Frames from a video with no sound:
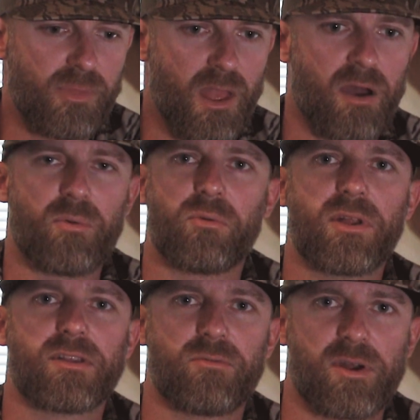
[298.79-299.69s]

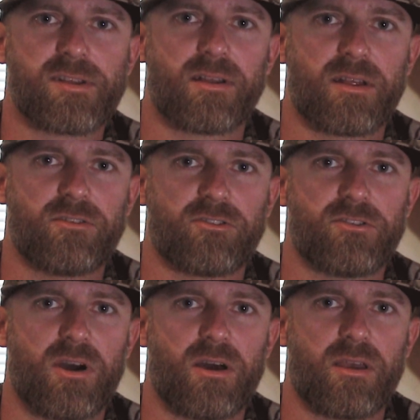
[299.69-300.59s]
We recently just
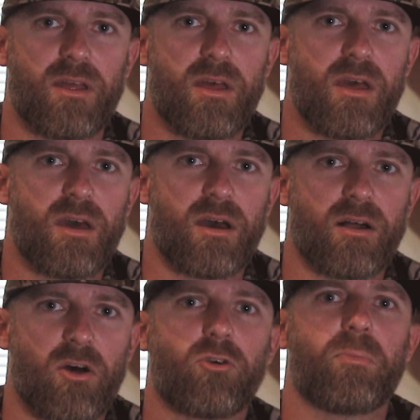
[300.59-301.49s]
done
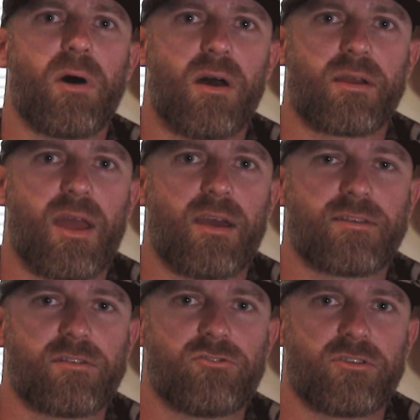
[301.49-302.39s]
a local
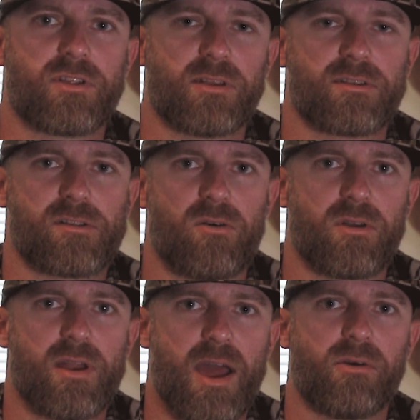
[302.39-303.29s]
podcast that's just getting
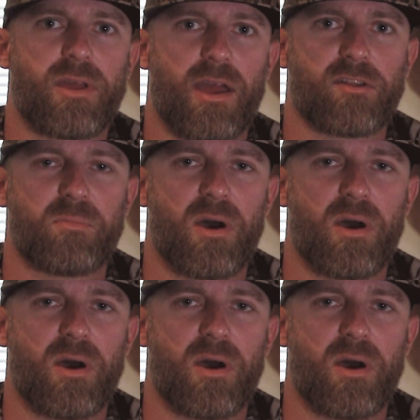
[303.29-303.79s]
started, Outcast